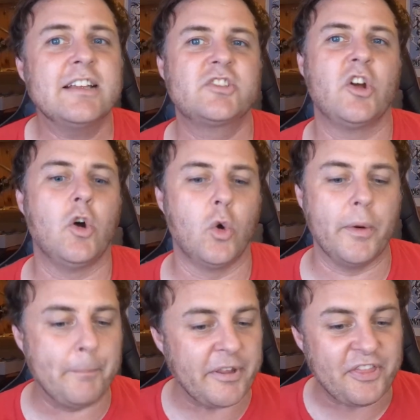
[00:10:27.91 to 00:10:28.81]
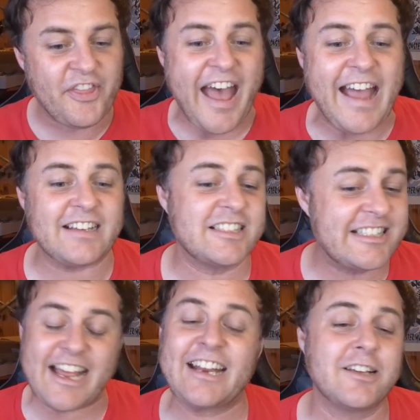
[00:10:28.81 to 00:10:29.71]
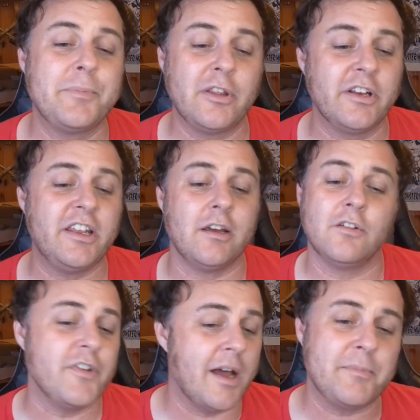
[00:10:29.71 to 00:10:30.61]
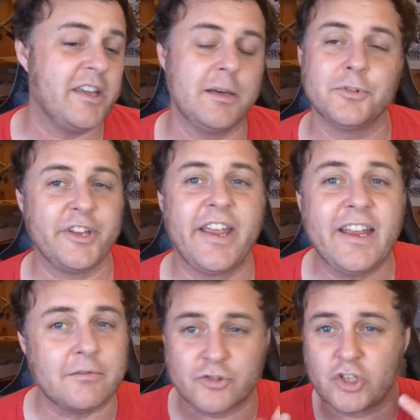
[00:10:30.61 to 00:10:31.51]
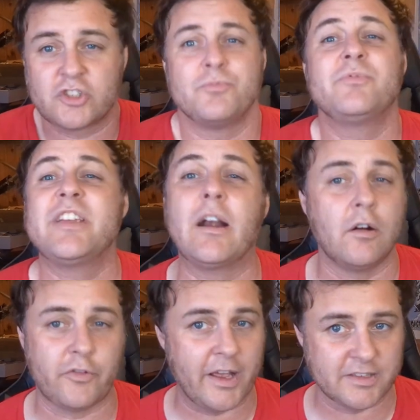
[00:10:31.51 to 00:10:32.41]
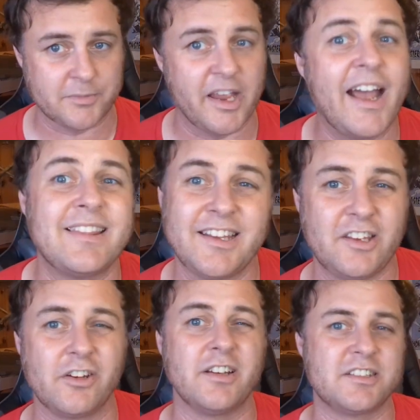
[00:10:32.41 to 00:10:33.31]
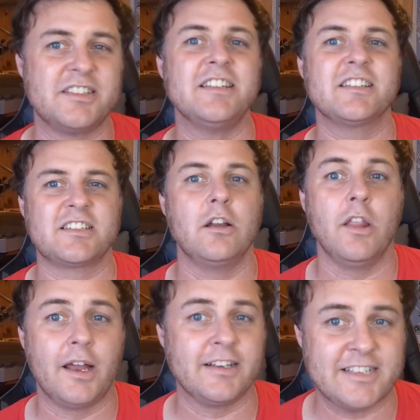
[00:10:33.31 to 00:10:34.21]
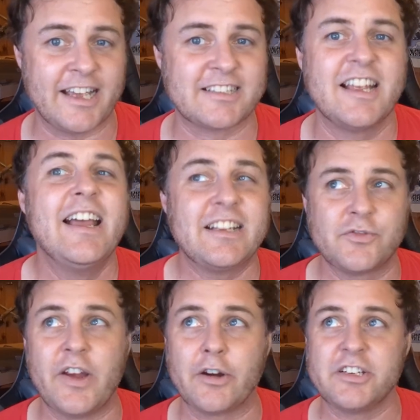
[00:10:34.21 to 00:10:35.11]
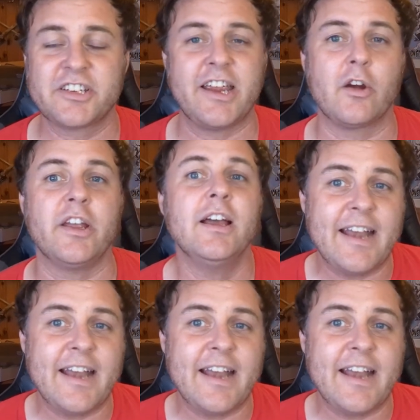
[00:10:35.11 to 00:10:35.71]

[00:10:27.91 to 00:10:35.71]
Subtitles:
So, but that static ability of not being able to hit just terrifies me. I think you're going to see this in a lot of decks. It's very scary.